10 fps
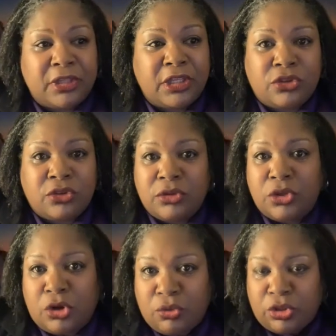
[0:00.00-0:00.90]

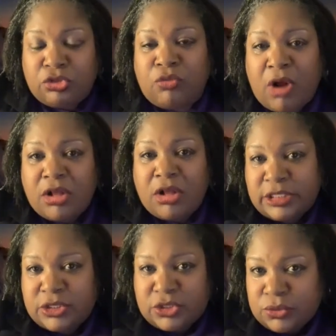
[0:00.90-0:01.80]
enthralled
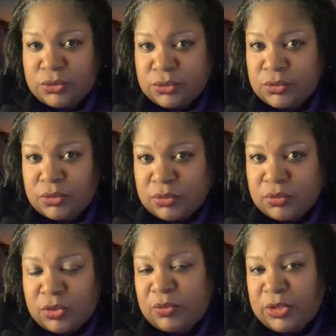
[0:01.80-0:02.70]
into
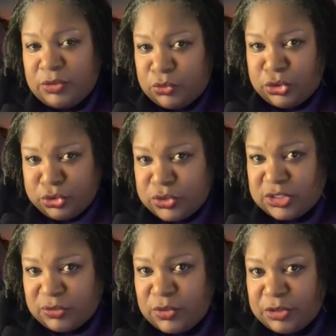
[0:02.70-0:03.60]
what we used
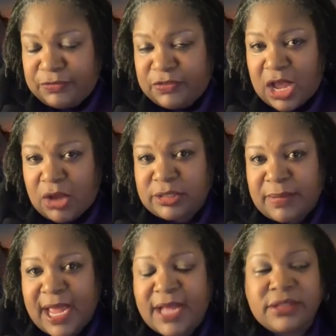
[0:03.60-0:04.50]
to would have talked
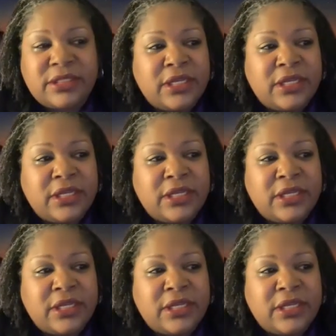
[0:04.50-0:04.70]
about.